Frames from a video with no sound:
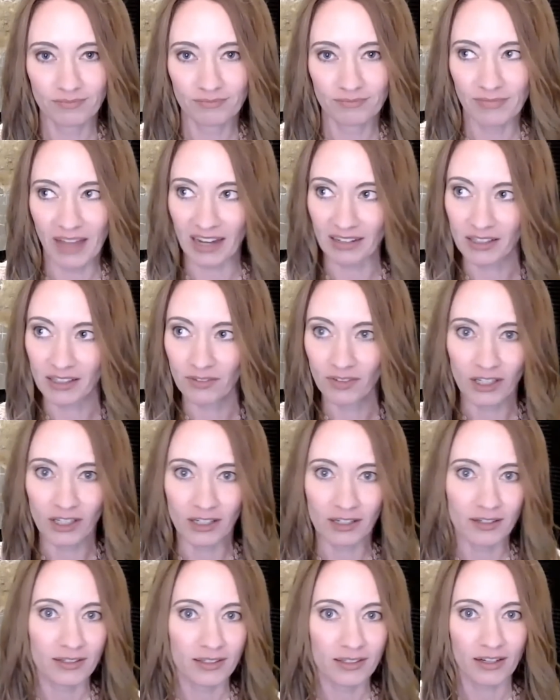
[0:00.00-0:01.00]

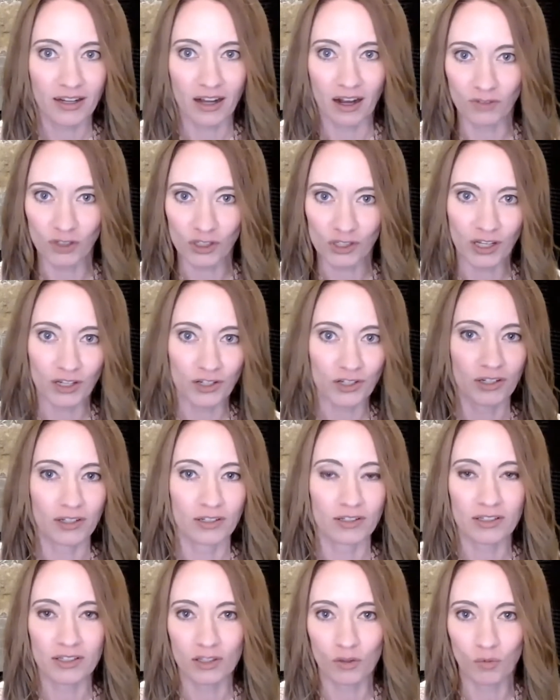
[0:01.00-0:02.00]
activities,
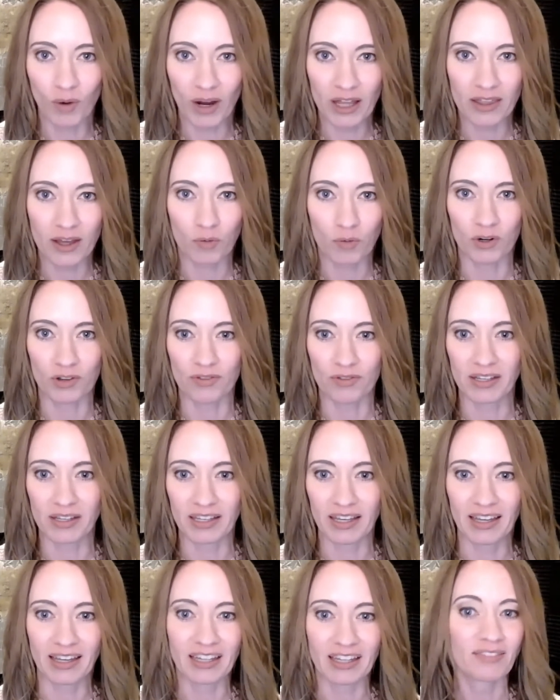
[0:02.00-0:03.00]
conversations, the way that we're
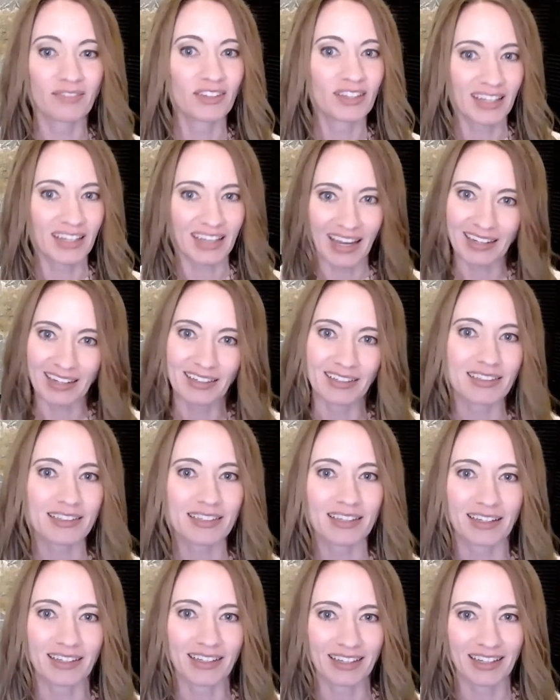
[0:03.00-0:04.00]
thinking, and even the
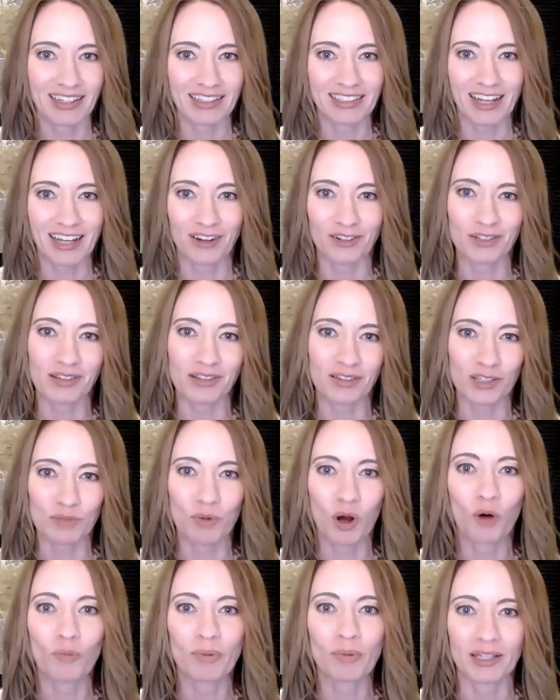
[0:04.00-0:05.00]
cadence, like getting down to the
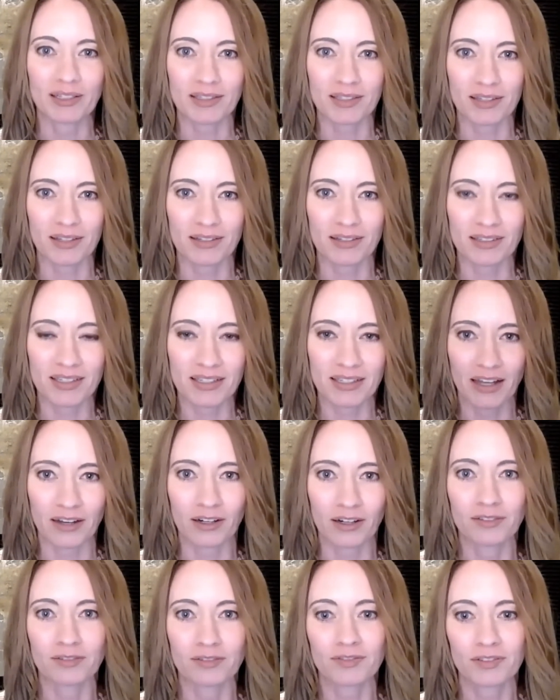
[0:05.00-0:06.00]
small bits instead
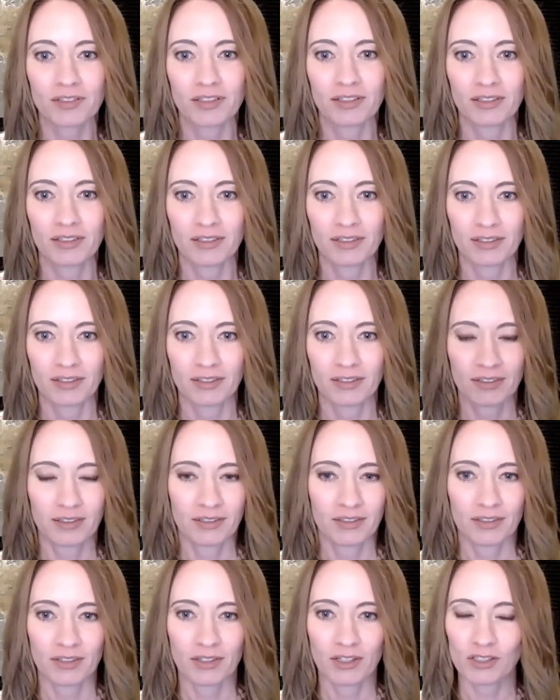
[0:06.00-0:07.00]
of
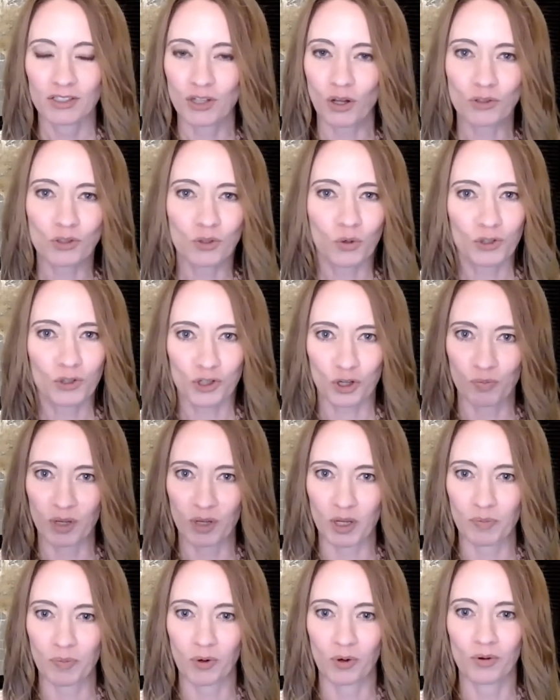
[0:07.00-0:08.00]
don't torture
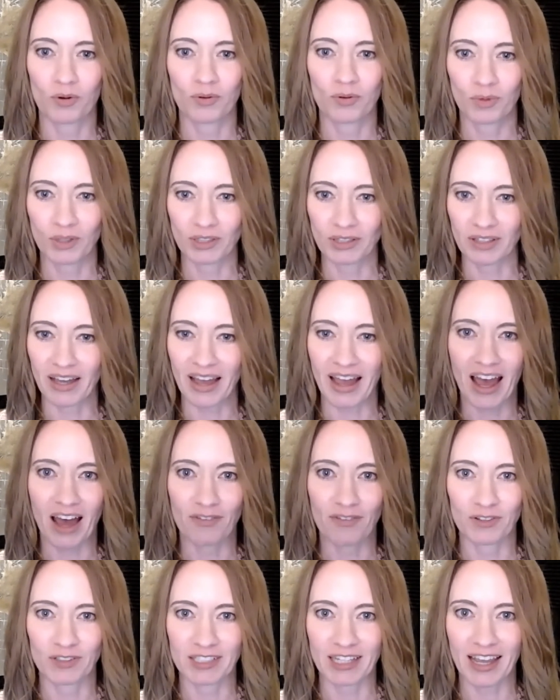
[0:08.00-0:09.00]
people with the
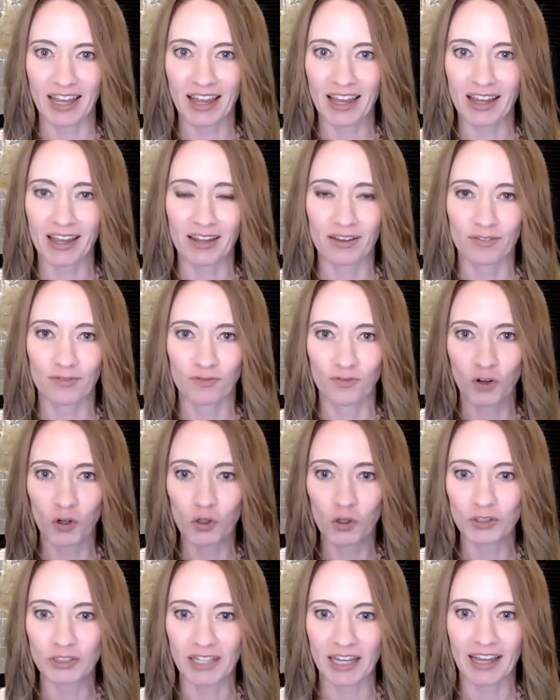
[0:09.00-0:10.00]
half a day,
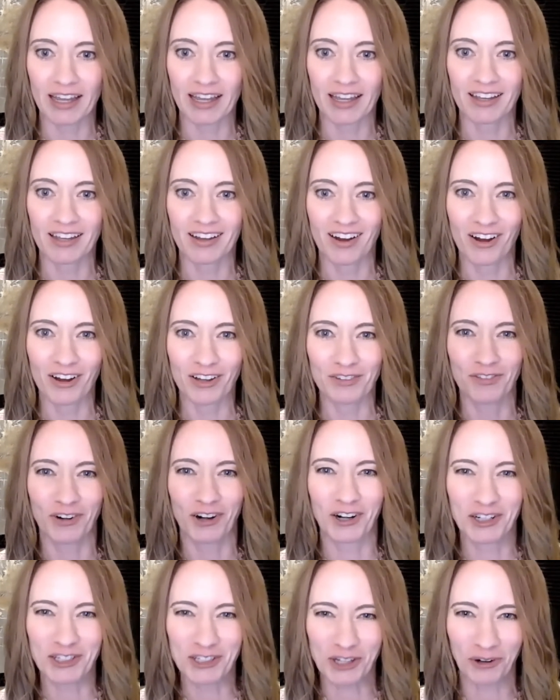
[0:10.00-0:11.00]
full day on
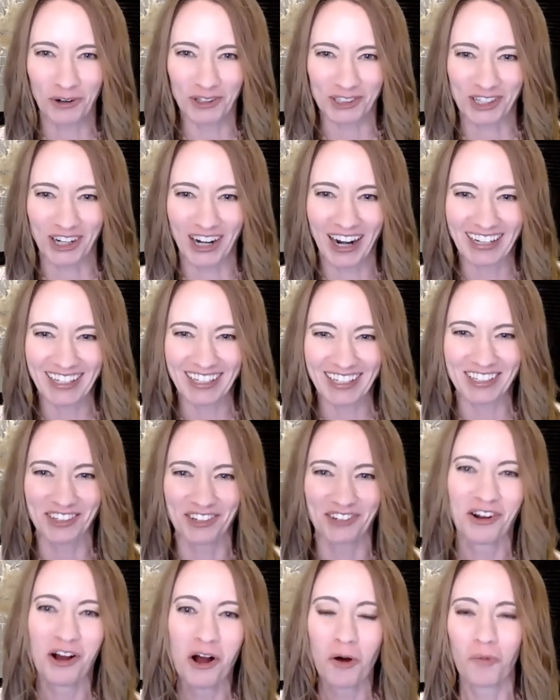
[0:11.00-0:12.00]
virtual, trying to
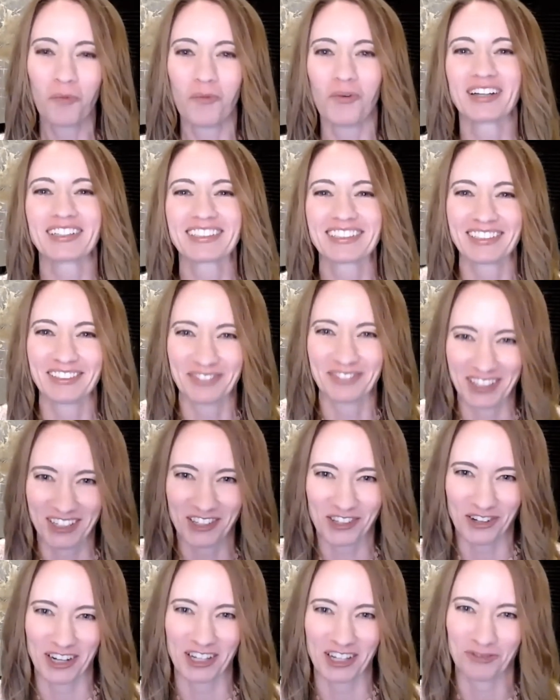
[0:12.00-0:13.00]
do one
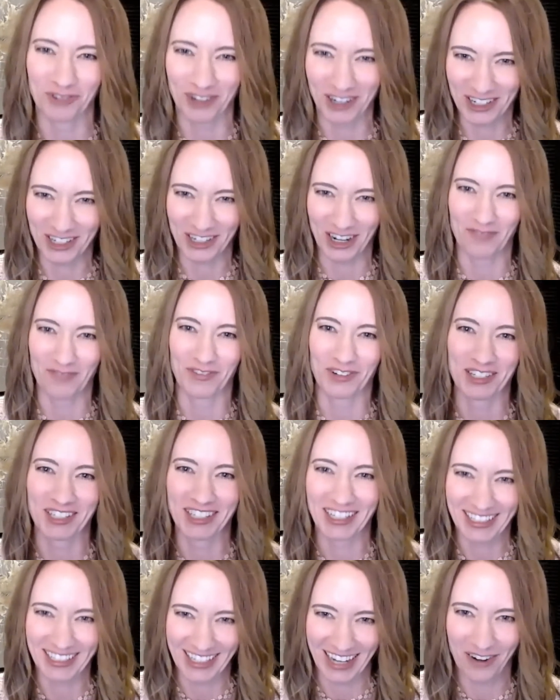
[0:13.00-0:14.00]
CliftonStrengths workshop for
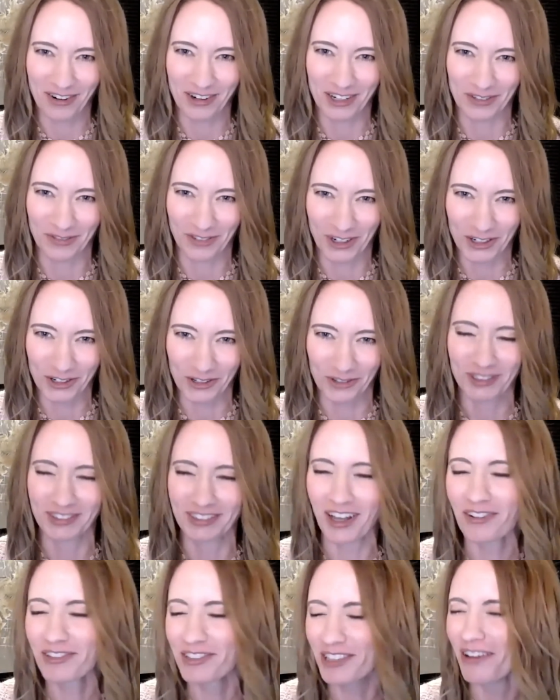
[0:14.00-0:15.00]
6 hours virtual.
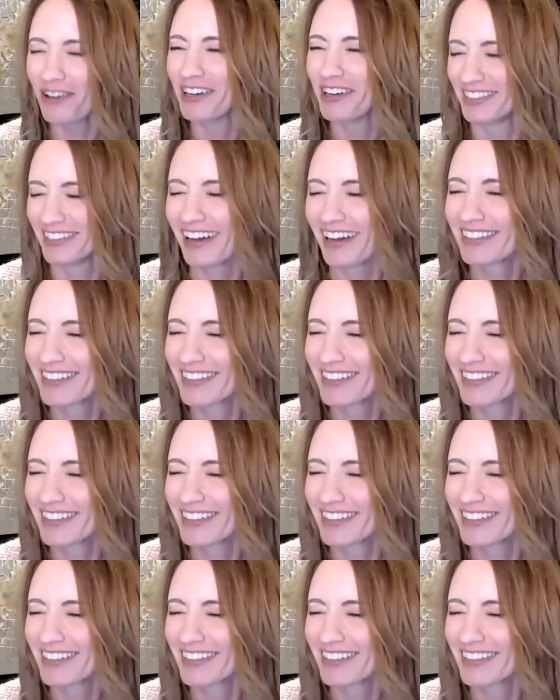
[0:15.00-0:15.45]
Don't do it.